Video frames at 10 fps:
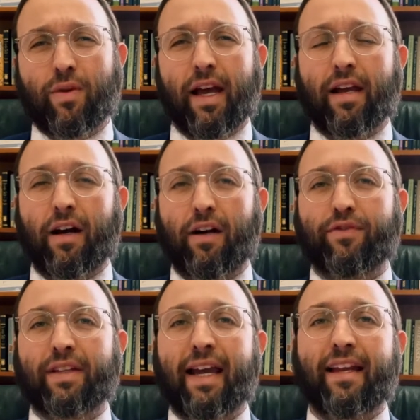way
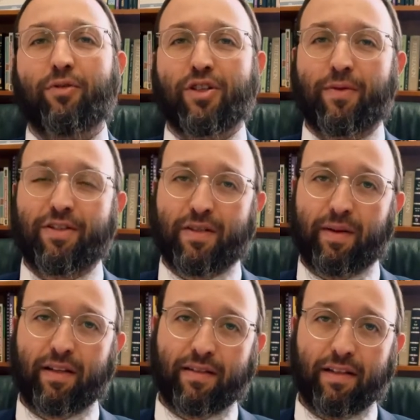of taking
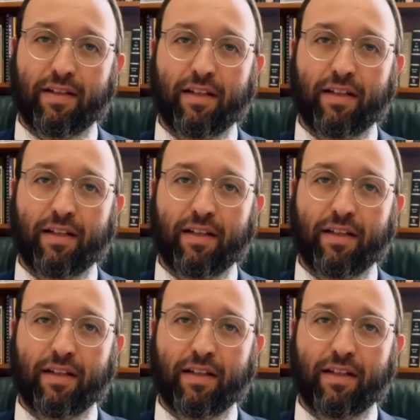responsibility.